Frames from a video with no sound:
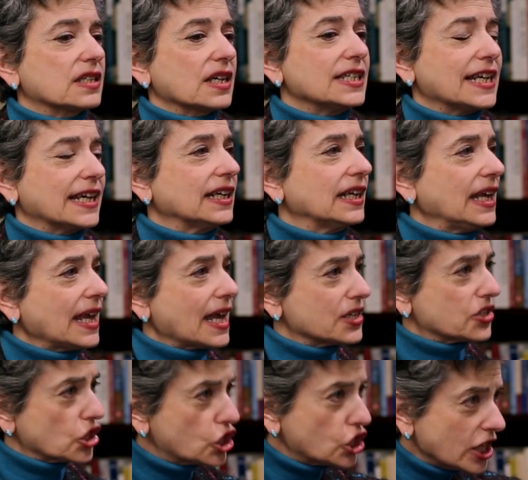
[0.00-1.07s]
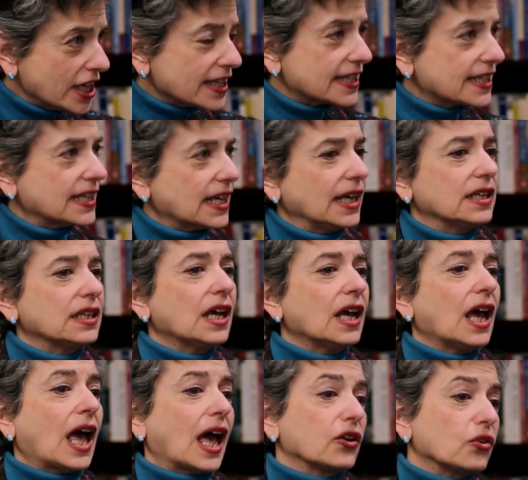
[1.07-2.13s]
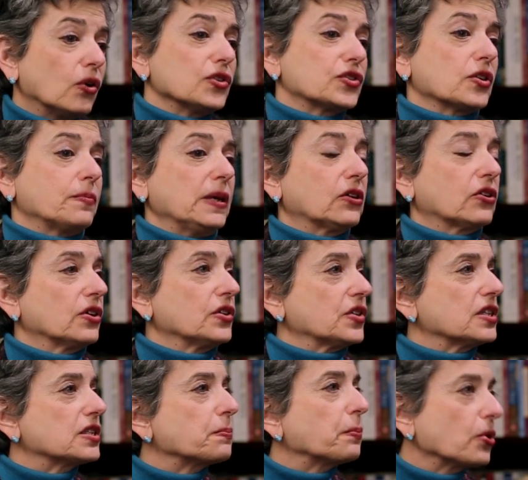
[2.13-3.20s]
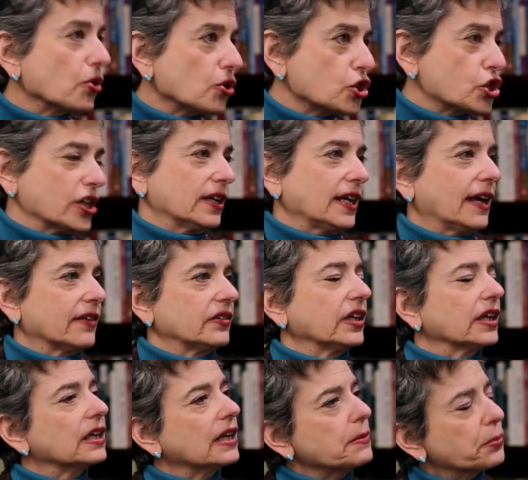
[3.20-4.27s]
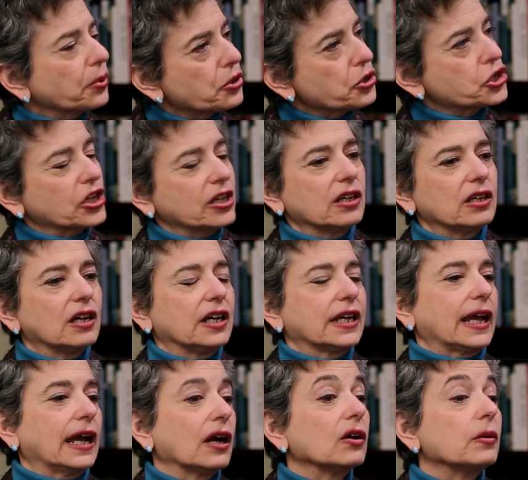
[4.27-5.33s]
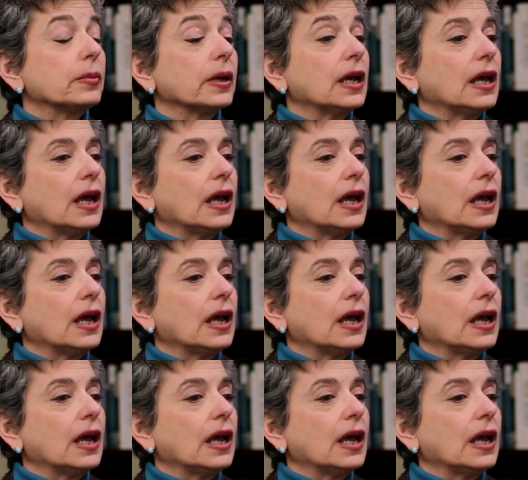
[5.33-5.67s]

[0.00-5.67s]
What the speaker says: identity as a Shia state, and also because it's Persian, ethnically Persian, not Arab.